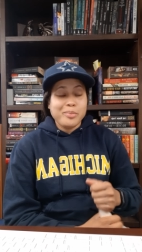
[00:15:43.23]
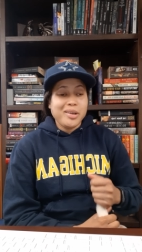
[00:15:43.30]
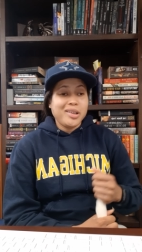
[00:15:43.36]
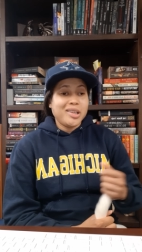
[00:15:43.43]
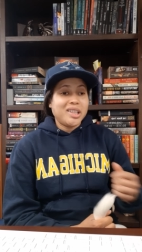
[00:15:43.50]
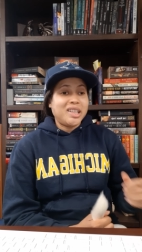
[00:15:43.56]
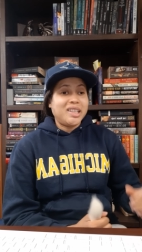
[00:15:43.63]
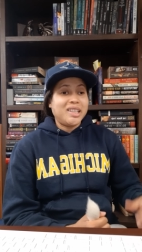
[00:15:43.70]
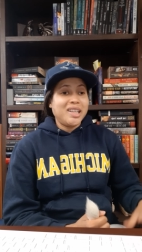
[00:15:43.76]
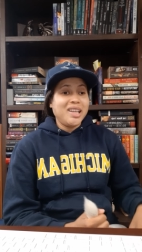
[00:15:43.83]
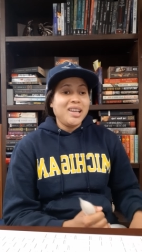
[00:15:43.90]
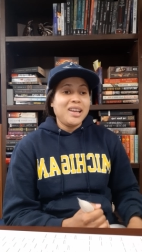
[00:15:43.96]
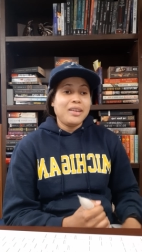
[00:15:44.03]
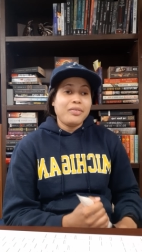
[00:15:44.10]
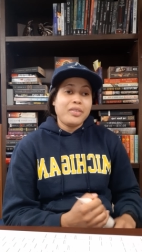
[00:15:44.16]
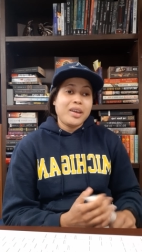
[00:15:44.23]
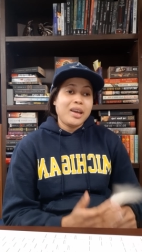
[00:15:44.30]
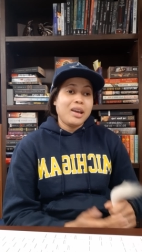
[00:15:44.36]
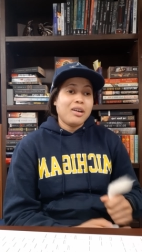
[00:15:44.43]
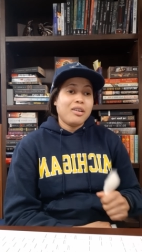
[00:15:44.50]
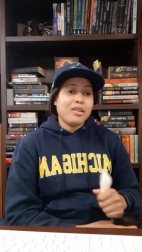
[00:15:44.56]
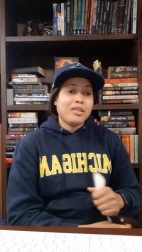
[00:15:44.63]
media, see if
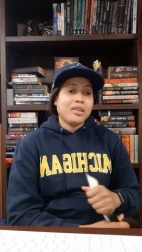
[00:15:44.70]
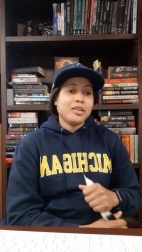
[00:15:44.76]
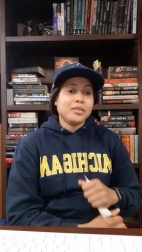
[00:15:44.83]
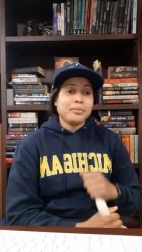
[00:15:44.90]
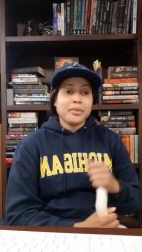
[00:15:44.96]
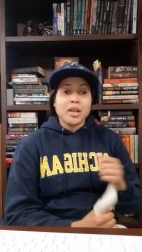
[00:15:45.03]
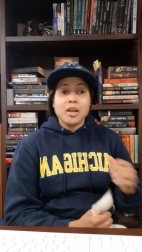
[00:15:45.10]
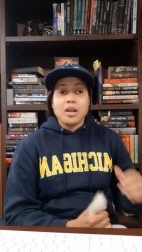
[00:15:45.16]
they are,